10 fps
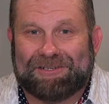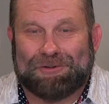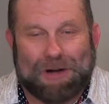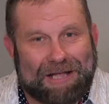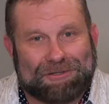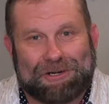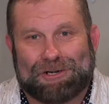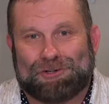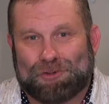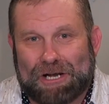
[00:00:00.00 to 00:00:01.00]
Go out there and
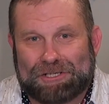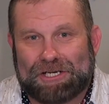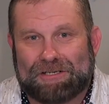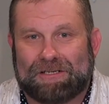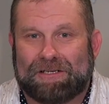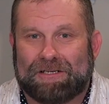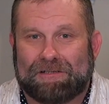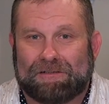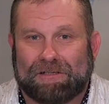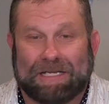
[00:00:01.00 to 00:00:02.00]
crush it.
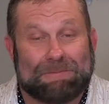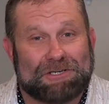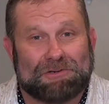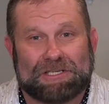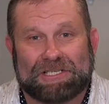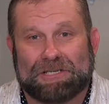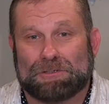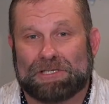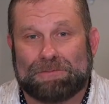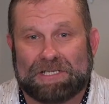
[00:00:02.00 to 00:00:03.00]
Limited risk
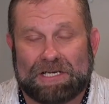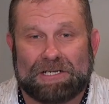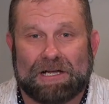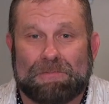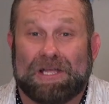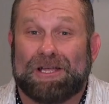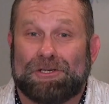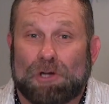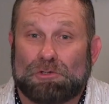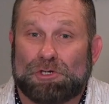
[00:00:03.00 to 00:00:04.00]
equals limited income.
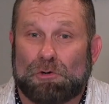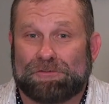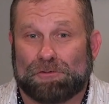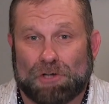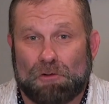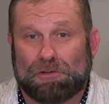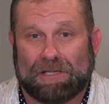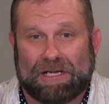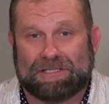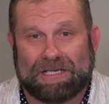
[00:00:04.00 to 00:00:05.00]
No choice for growth,
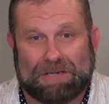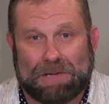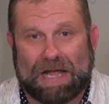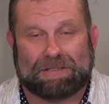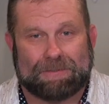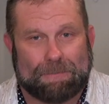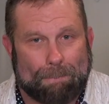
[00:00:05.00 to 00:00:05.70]
legacy, impact.